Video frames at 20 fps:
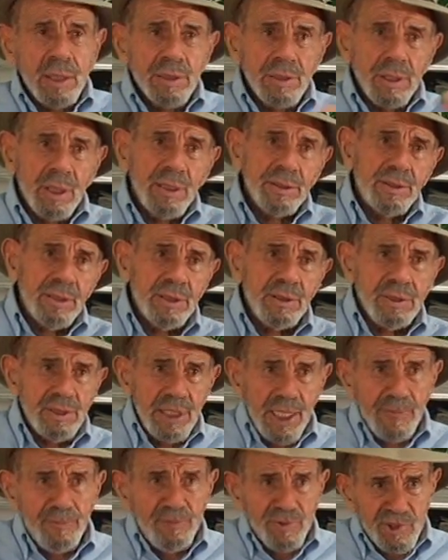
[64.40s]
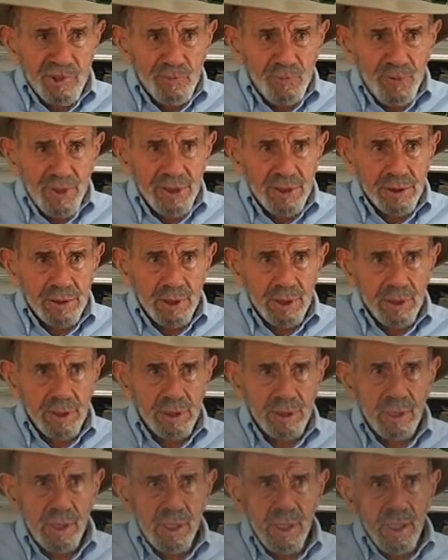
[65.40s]
So I did tapered springs on
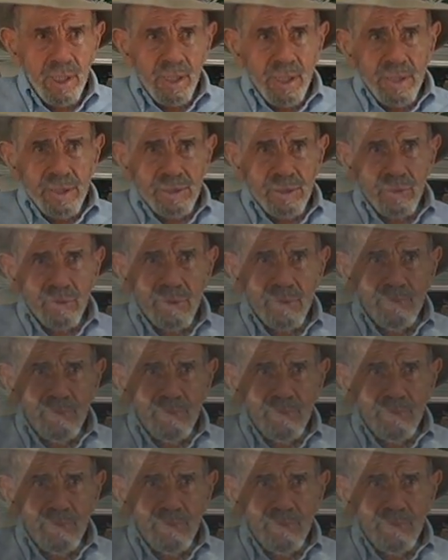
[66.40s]
it. So the